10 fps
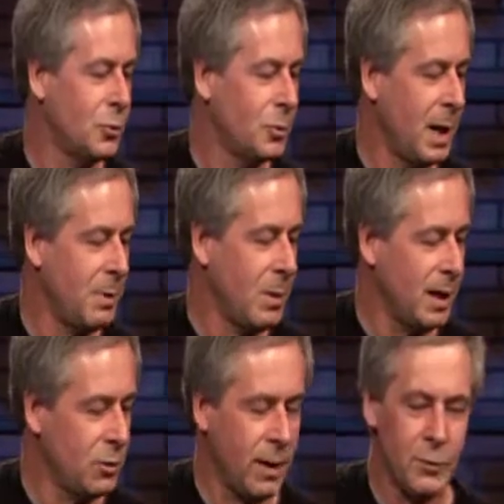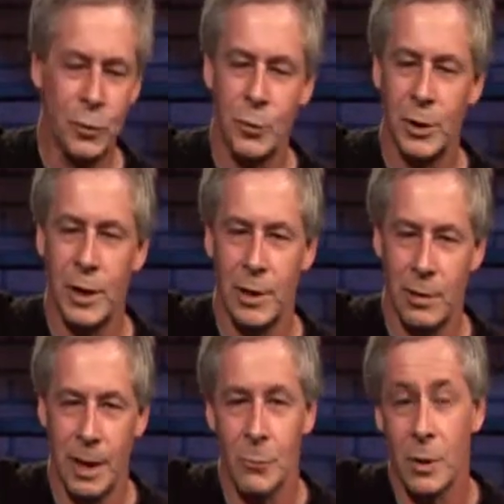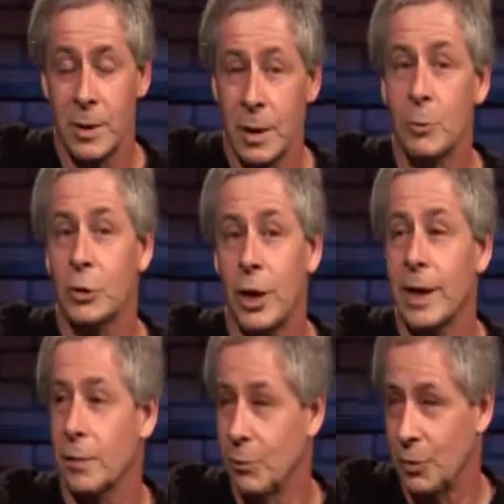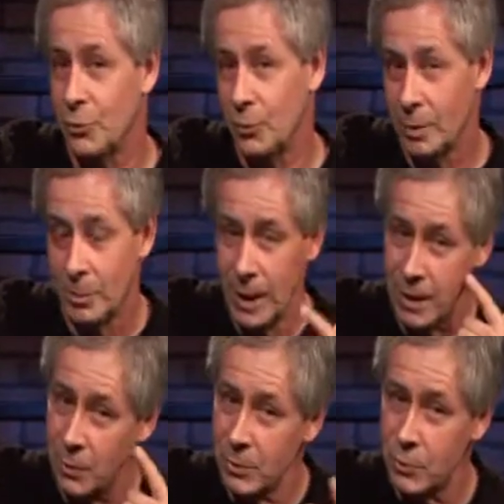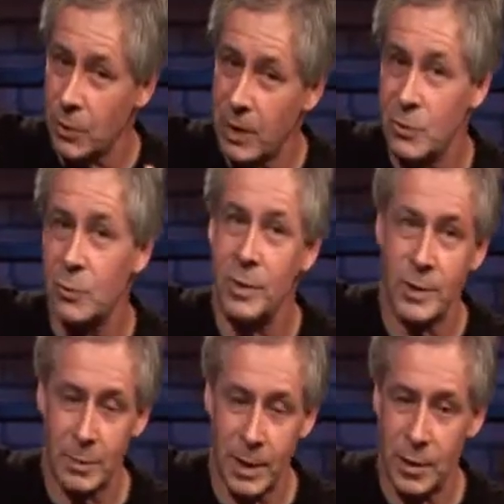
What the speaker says: to tune. I mean, I do have a tuner here, and I'm going to double check it with the tuner, but I always try to do things